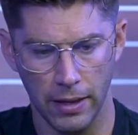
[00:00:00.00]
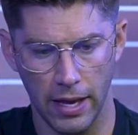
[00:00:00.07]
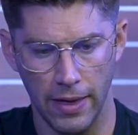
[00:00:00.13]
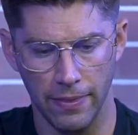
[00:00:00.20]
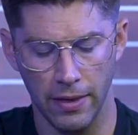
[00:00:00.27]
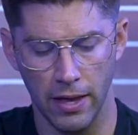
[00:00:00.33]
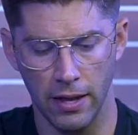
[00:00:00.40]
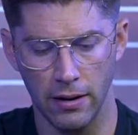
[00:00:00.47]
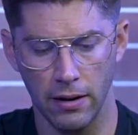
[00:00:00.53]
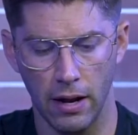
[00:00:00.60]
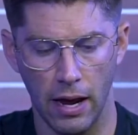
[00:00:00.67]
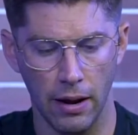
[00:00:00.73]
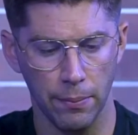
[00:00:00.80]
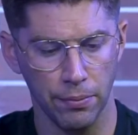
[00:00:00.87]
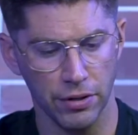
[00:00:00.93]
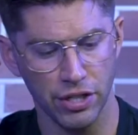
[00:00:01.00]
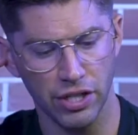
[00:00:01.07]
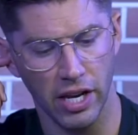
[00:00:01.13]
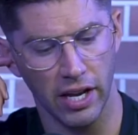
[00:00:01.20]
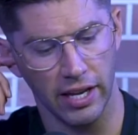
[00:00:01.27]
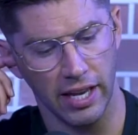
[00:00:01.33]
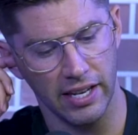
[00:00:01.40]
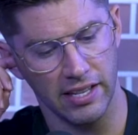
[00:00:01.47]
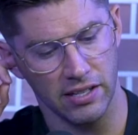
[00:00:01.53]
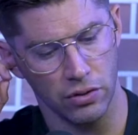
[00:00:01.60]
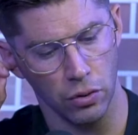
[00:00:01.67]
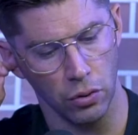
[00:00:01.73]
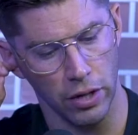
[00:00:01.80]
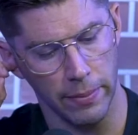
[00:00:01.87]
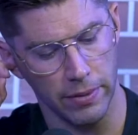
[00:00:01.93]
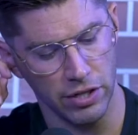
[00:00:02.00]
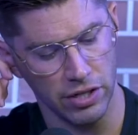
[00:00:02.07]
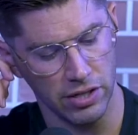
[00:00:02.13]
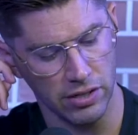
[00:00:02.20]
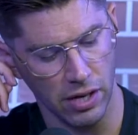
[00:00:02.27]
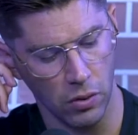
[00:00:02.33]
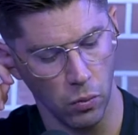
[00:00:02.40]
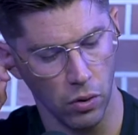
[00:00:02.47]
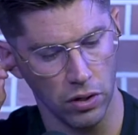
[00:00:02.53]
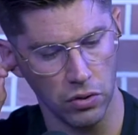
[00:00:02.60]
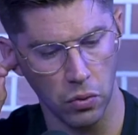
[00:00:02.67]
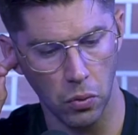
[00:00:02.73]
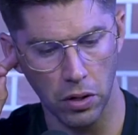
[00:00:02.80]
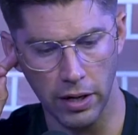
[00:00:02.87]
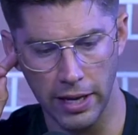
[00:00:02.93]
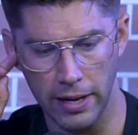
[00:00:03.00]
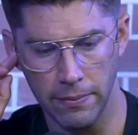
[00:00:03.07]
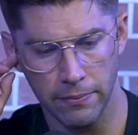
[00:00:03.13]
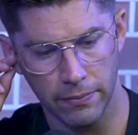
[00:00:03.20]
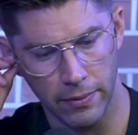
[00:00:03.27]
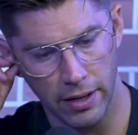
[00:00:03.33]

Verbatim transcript: And then I appreciate, again, his cool images on 120.